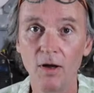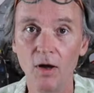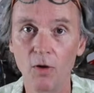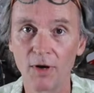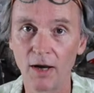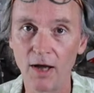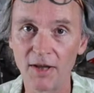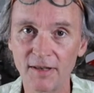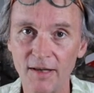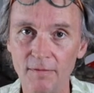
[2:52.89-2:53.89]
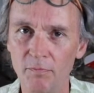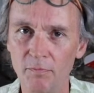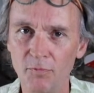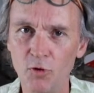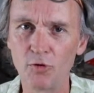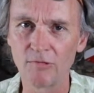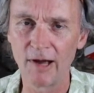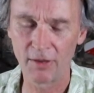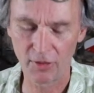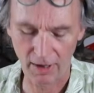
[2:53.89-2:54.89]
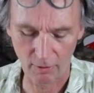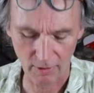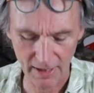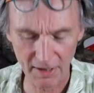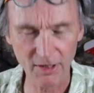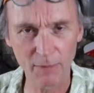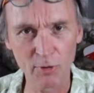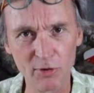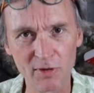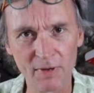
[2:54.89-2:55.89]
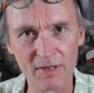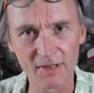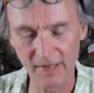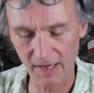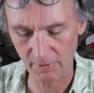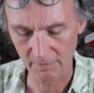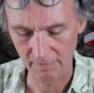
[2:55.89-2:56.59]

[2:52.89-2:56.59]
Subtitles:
Oh, and lastly, do the right thing. Anytime you use a piece of tape,